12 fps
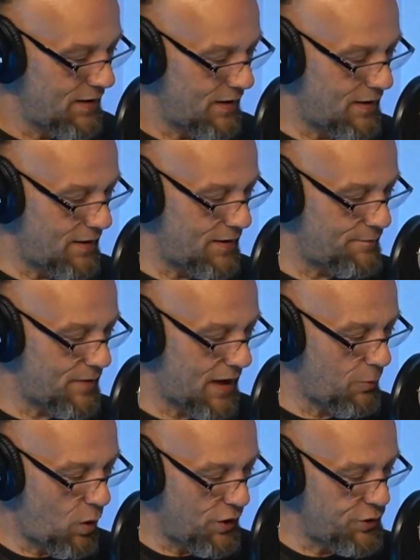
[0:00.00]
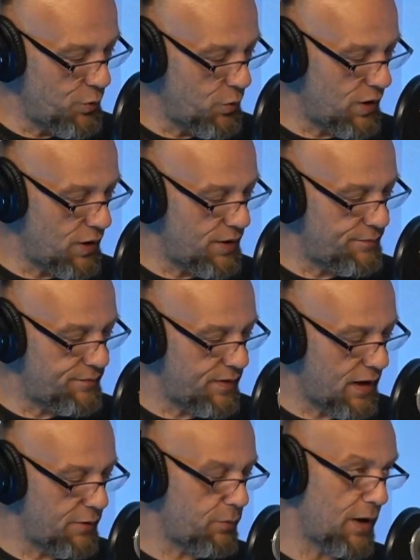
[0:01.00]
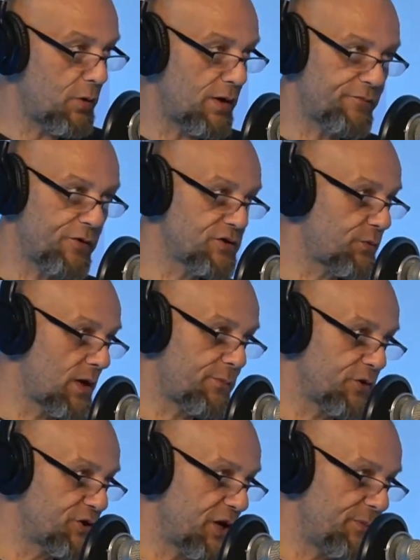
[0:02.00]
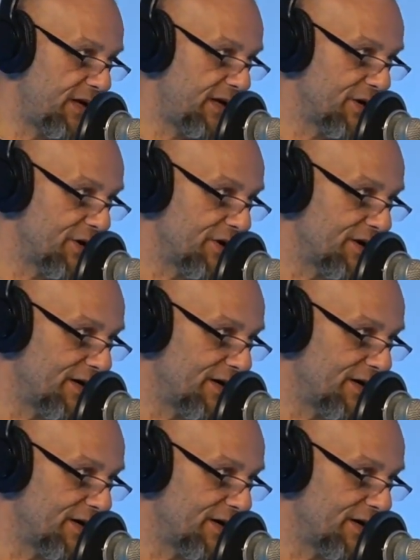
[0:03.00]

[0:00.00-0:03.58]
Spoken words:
I want to, first of all, I appreciate you being here.